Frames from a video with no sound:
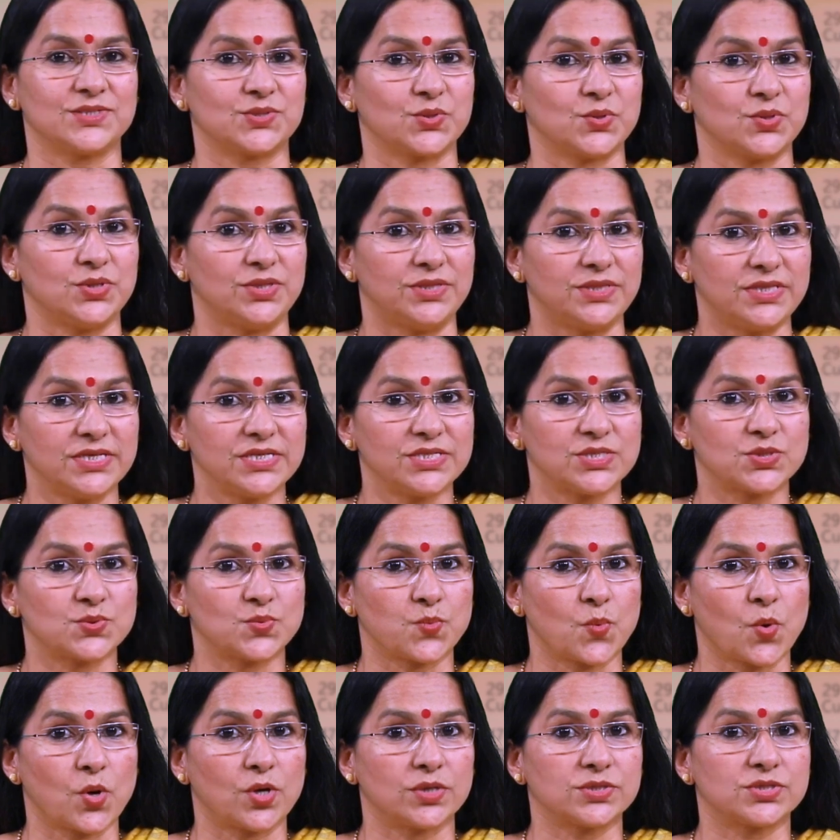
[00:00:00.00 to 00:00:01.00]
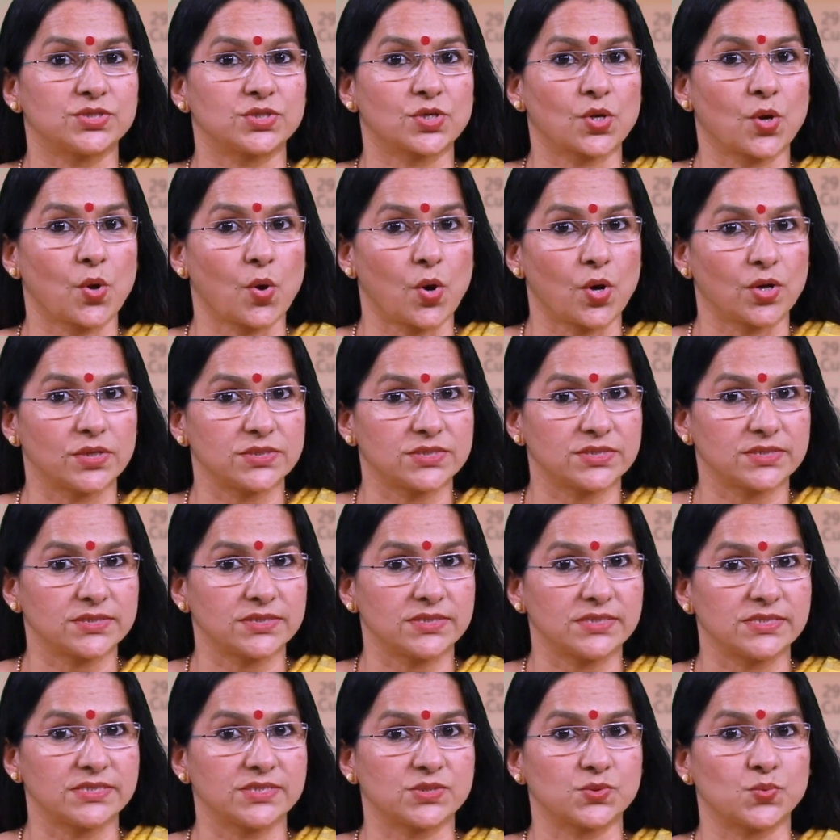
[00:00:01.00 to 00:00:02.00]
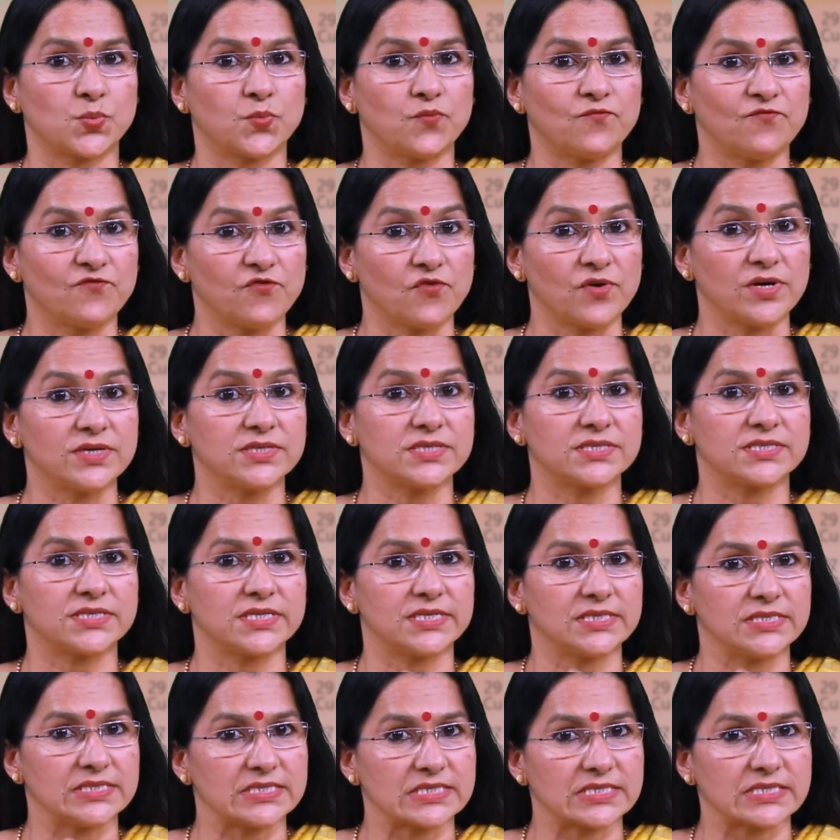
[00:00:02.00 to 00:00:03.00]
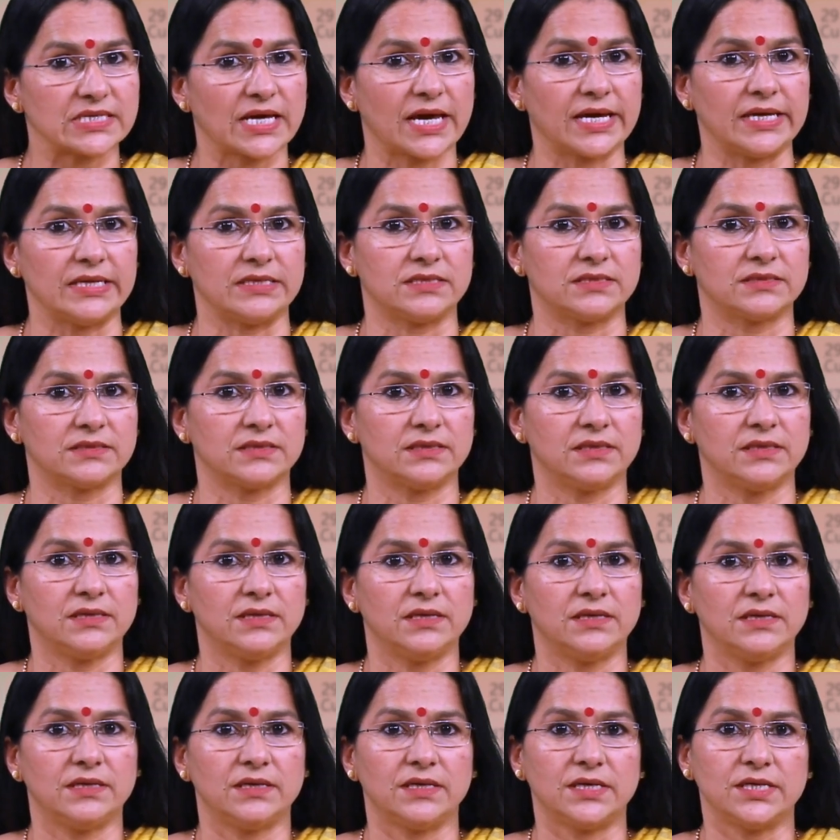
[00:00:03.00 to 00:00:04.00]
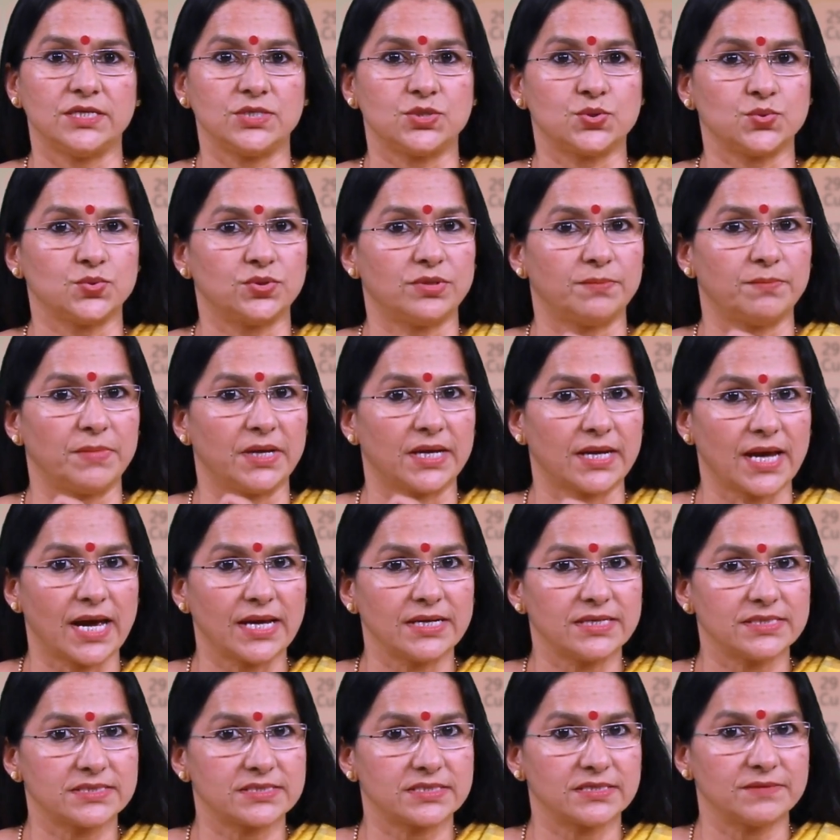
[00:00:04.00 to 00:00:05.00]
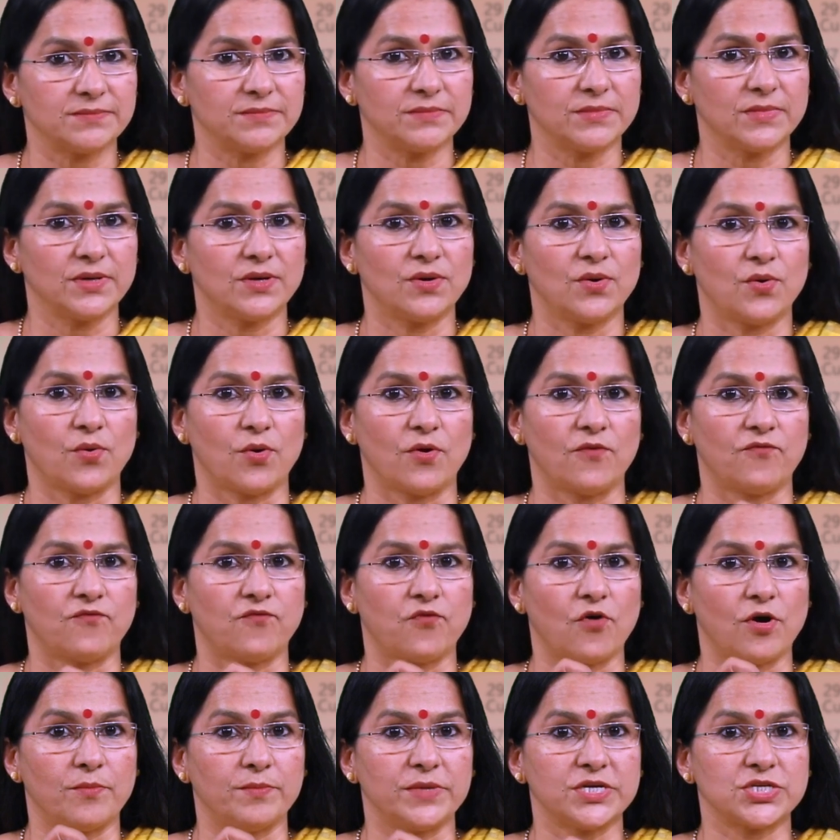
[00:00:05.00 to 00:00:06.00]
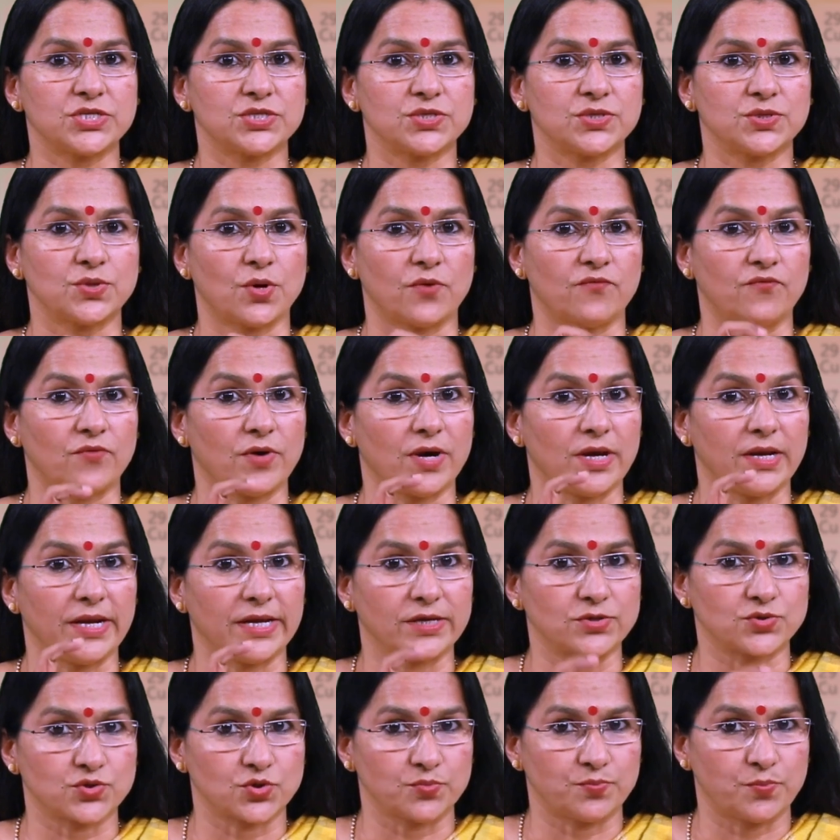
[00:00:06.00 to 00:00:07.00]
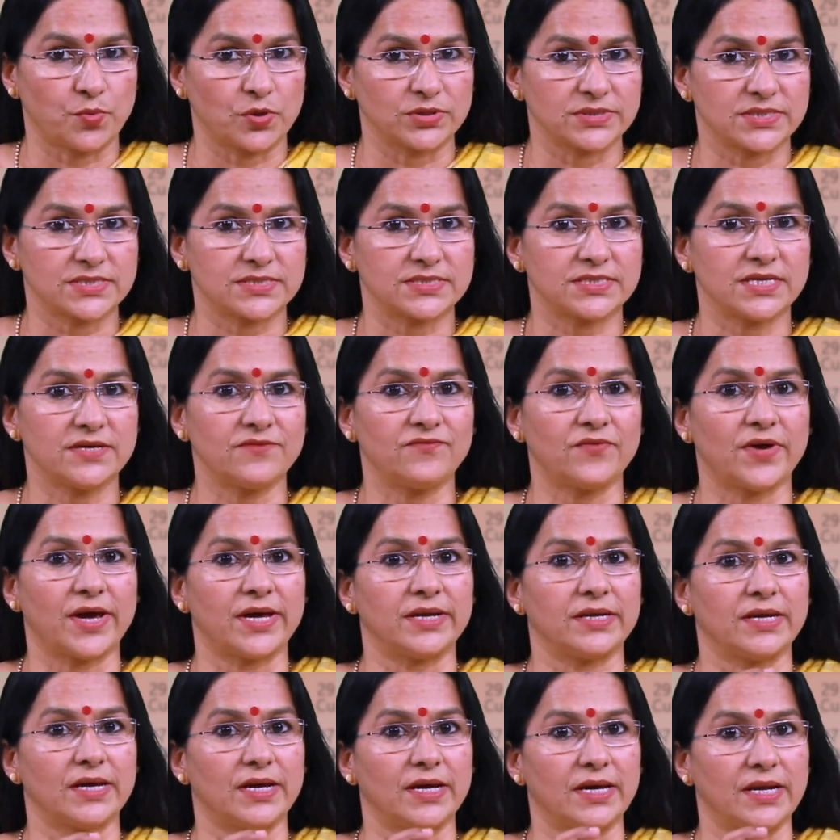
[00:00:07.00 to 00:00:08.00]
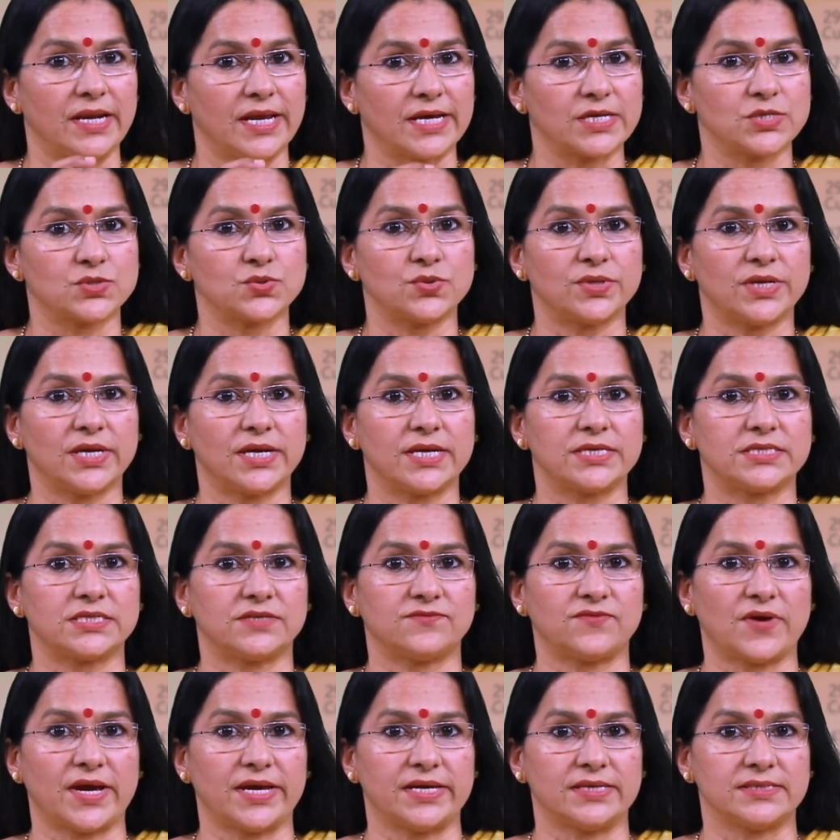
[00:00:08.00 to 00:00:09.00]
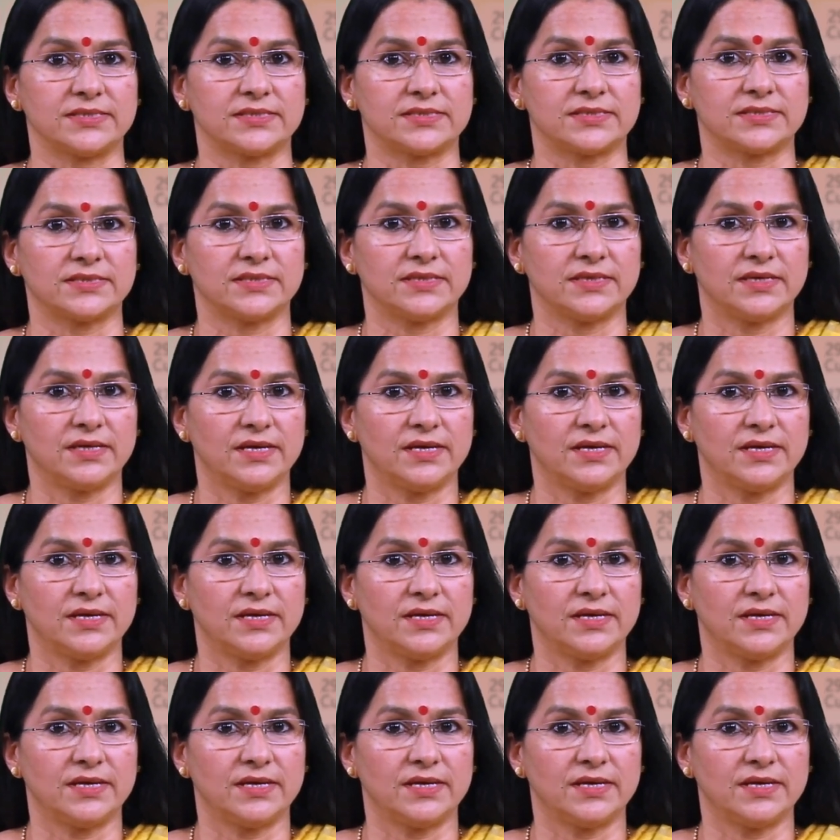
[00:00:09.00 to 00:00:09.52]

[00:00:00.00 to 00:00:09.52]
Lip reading: So, this was Causal's first insight into the mechanism of formation of electropositive and electronegative ions,